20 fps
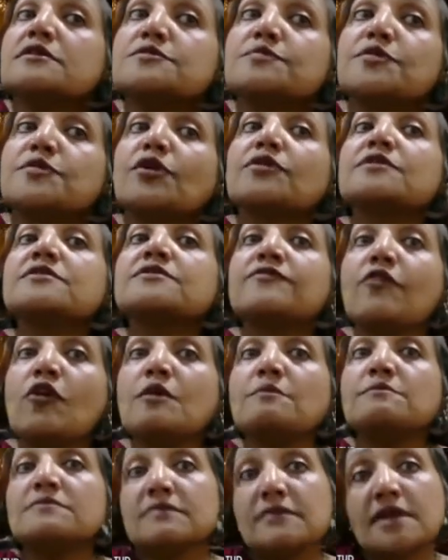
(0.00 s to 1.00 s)
purest
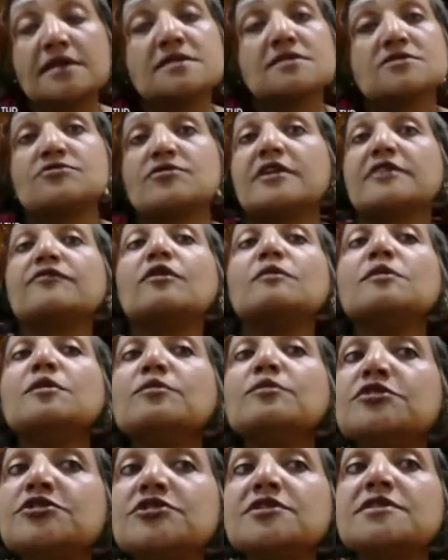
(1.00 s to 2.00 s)
form? That is straight from the
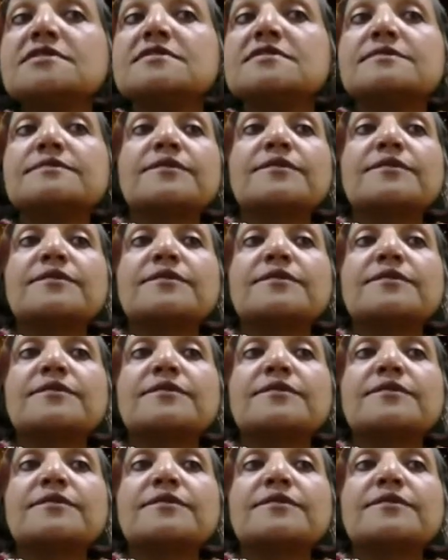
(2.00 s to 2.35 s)
butchers.